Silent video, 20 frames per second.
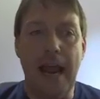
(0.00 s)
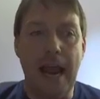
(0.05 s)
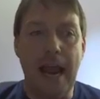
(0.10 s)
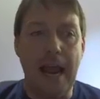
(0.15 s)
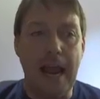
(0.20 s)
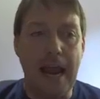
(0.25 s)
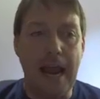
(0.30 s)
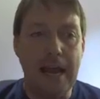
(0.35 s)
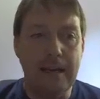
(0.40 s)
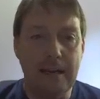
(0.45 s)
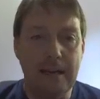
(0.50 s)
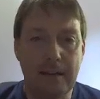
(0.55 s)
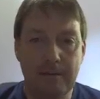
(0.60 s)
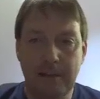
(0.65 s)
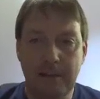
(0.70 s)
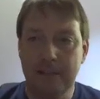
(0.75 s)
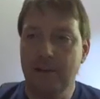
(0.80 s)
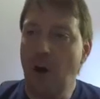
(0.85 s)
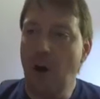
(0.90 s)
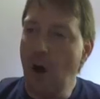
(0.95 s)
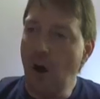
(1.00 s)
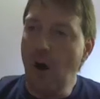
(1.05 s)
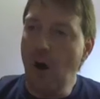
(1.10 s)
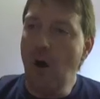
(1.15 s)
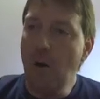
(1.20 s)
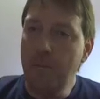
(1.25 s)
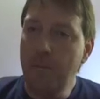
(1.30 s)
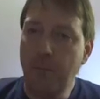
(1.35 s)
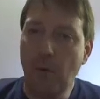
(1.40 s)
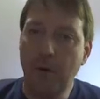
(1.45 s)
And this all
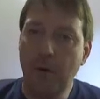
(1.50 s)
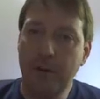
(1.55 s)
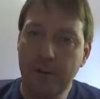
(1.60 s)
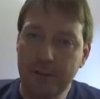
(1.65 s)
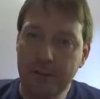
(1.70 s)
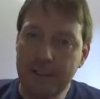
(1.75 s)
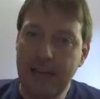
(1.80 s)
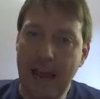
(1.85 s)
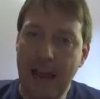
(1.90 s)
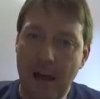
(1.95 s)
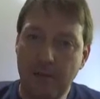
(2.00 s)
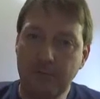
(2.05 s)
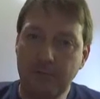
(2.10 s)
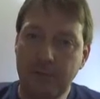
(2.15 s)
boils down